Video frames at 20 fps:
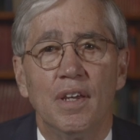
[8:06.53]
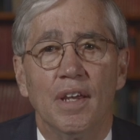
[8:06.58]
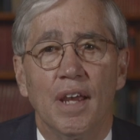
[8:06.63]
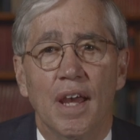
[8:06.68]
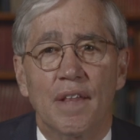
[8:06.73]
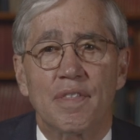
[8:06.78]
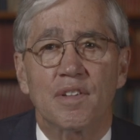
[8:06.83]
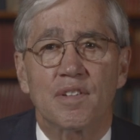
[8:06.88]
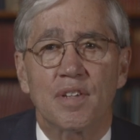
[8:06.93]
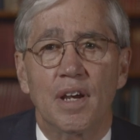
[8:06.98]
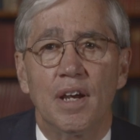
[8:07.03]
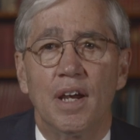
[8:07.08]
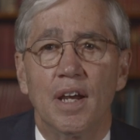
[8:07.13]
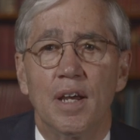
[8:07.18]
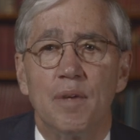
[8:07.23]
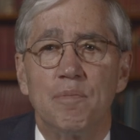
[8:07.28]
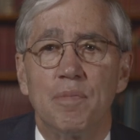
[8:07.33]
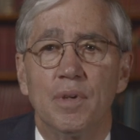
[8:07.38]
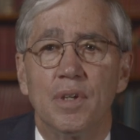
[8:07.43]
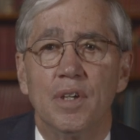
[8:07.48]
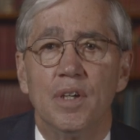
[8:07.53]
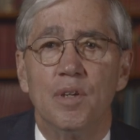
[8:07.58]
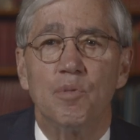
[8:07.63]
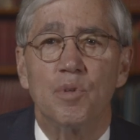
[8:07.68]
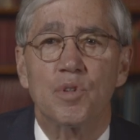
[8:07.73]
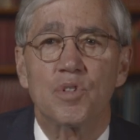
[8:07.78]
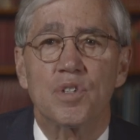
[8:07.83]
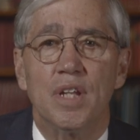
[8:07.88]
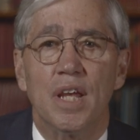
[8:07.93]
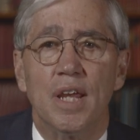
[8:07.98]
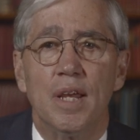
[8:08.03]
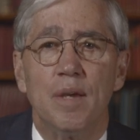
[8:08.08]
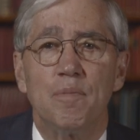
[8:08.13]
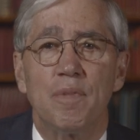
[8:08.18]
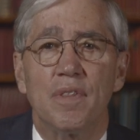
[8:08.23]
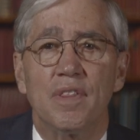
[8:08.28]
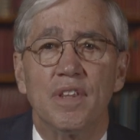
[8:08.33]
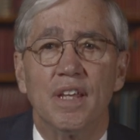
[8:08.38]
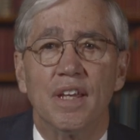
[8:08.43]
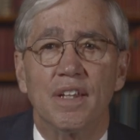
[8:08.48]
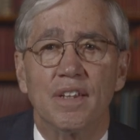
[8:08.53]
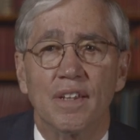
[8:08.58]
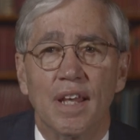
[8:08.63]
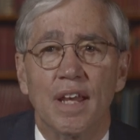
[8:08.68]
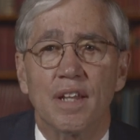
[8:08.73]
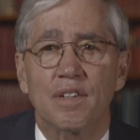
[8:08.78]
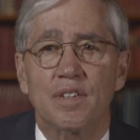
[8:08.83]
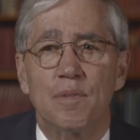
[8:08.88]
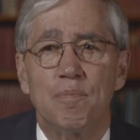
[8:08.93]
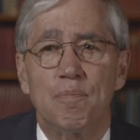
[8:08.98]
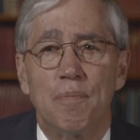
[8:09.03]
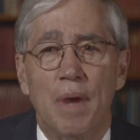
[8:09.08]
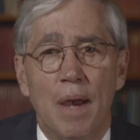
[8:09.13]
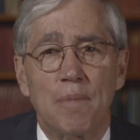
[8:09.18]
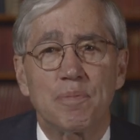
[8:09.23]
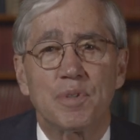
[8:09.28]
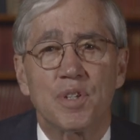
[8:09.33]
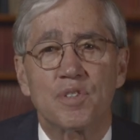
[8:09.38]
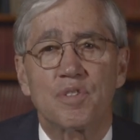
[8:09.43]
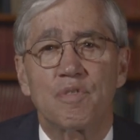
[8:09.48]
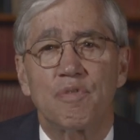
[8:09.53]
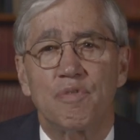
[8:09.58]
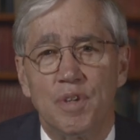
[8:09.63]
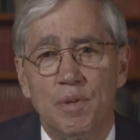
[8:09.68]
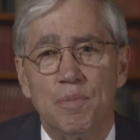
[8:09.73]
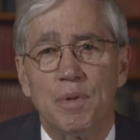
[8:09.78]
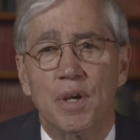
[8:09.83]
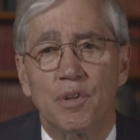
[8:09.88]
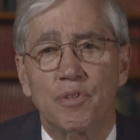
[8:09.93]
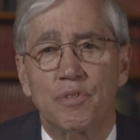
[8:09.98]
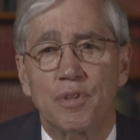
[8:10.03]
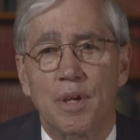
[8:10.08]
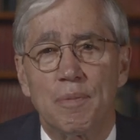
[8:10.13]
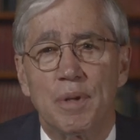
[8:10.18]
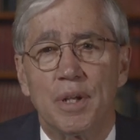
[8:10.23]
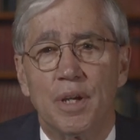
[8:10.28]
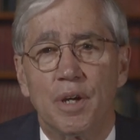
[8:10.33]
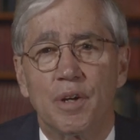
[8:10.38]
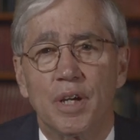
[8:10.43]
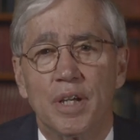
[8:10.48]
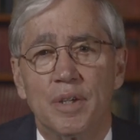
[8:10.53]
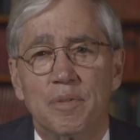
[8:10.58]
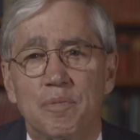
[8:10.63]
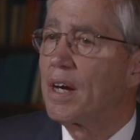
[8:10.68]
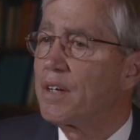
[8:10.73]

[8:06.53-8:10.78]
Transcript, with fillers: At the time, it was named the Atlanta Baptist Female Seminary.